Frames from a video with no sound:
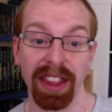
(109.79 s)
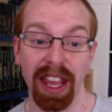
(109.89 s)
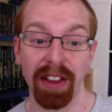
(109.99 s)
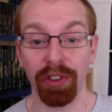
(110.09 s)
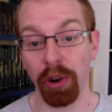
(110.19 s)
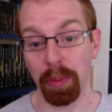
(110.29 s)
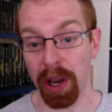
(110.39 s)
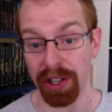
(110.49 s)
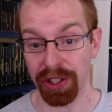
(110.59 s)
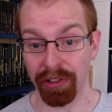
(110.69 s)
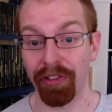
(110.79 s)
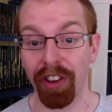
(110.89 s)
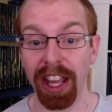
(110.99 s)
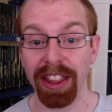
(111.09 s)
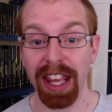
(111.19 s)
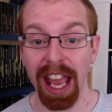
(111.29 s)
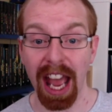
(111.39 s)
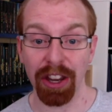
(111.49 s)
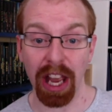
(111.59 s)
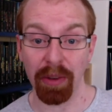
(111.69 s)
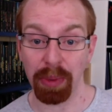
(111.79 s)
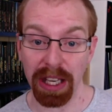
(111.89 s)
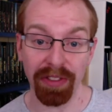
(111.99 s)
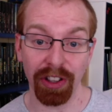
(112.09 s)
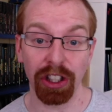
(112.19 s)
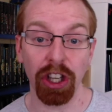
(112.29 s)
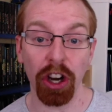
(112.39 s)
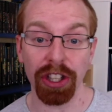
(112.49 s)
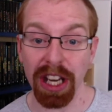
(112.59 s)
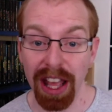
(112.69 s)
If you're a person of faith and you have belief in God,